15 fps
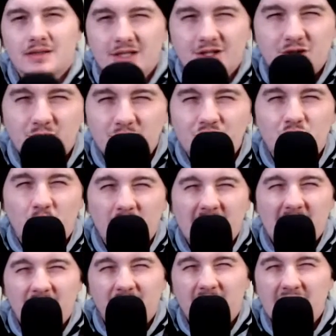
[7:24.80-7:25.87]
Did you
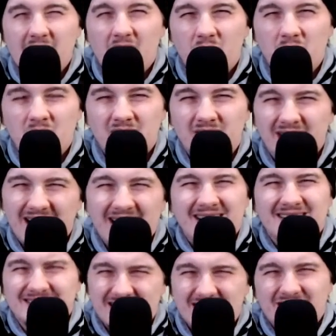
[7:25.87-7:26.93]
enjoy that video? Huh?
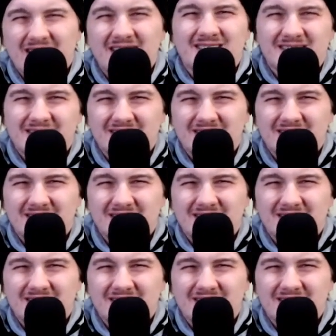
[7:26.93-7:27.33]
Did you?